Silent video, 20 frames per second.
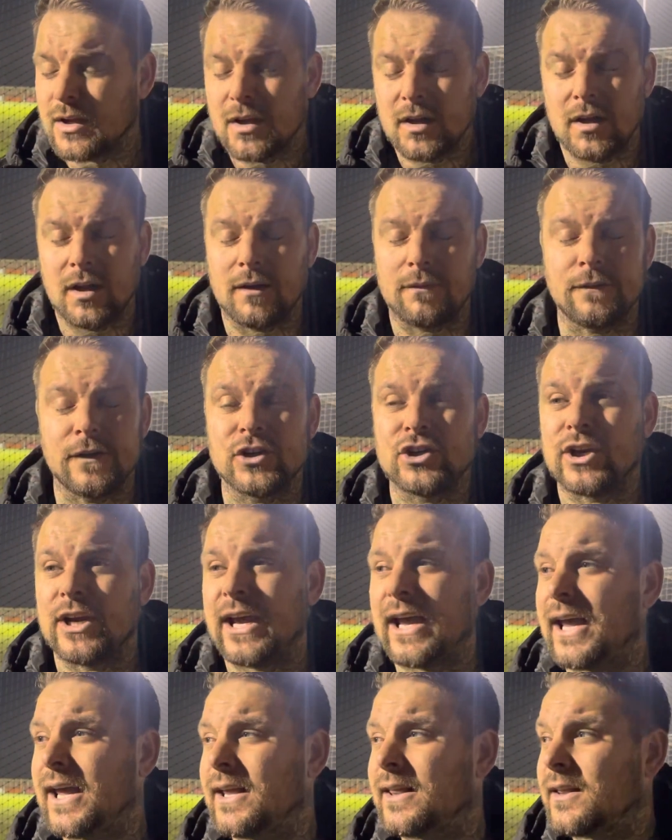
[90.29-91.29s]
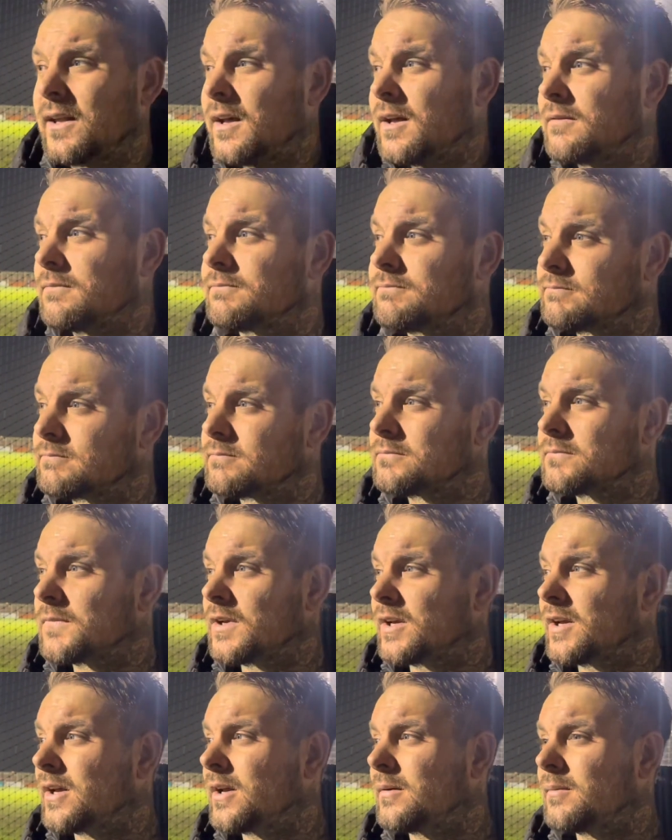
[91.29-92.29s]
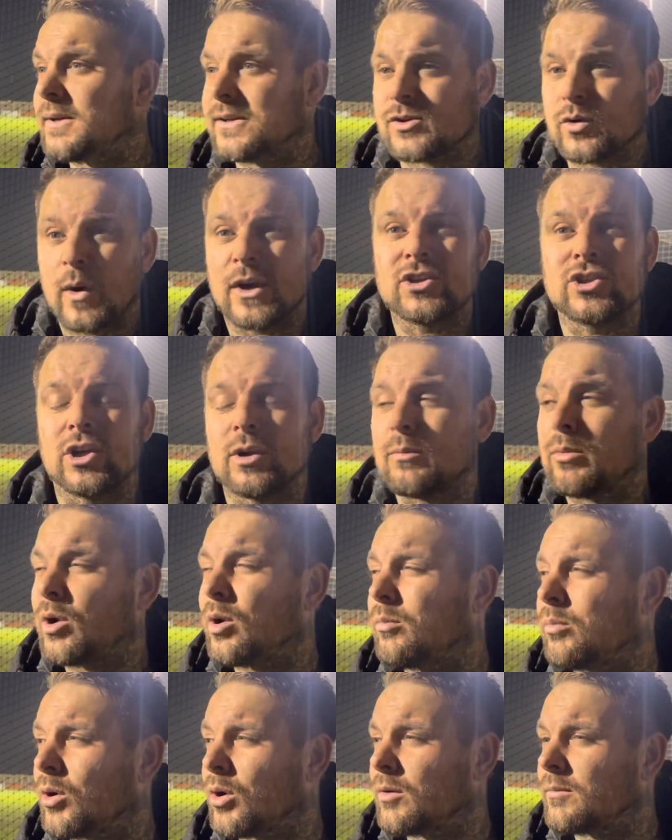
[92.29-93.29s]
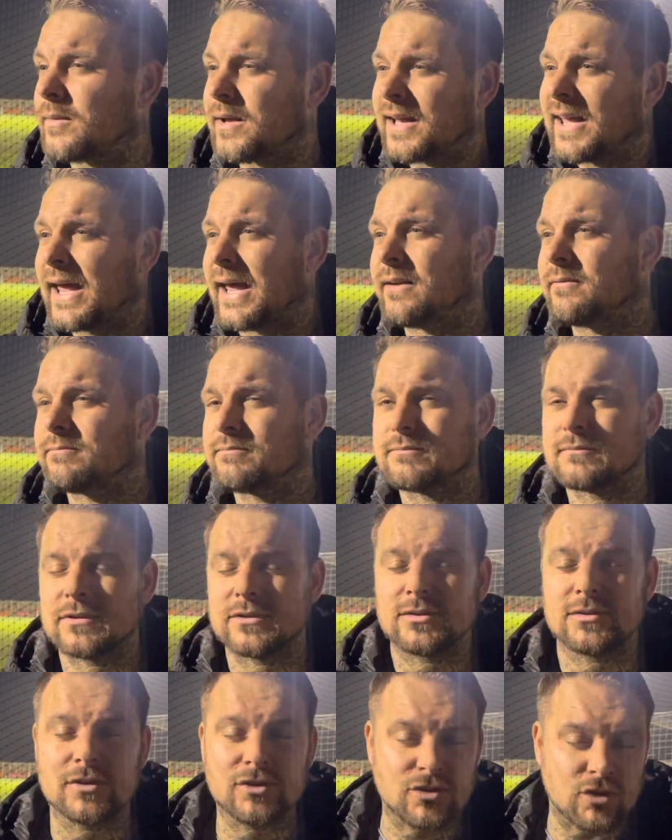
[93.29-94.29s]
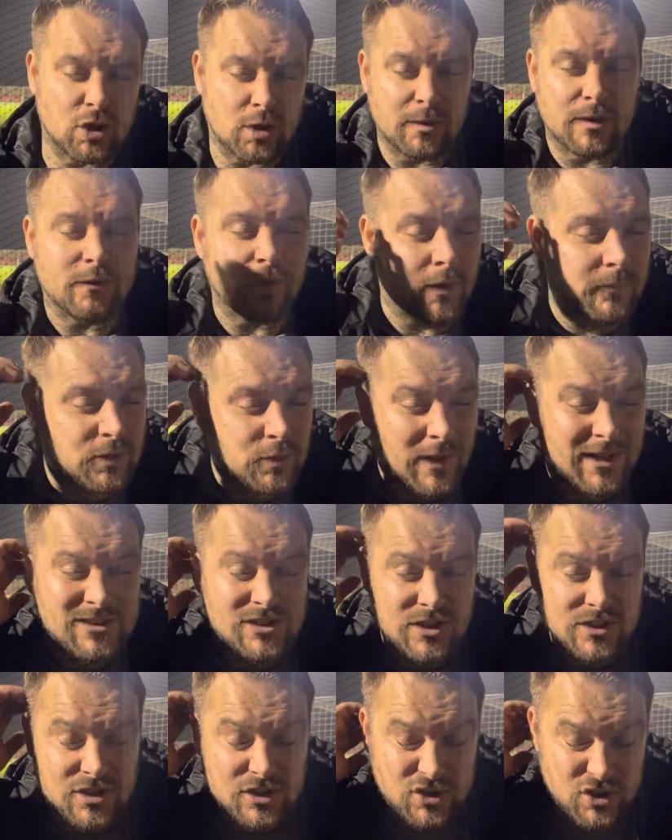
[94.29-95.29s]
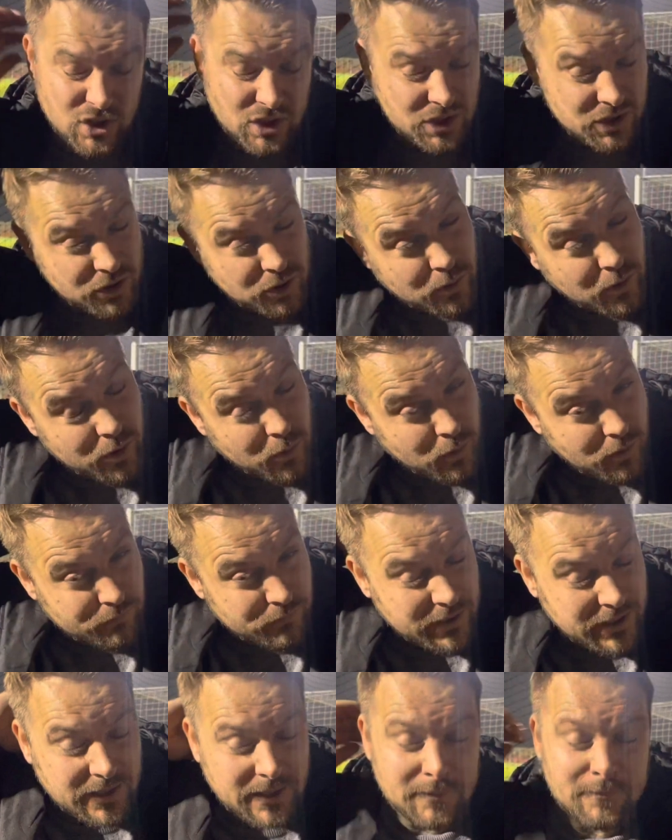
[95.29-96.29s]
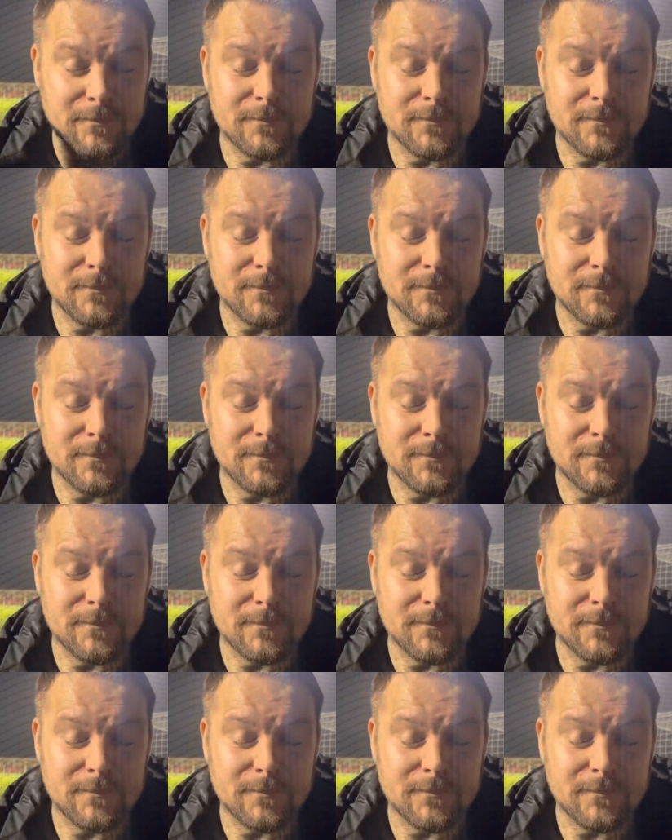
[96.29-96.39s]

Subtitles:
officiating that is questionable, but again, there's nobody for them to answer to, so they can do what they want, really.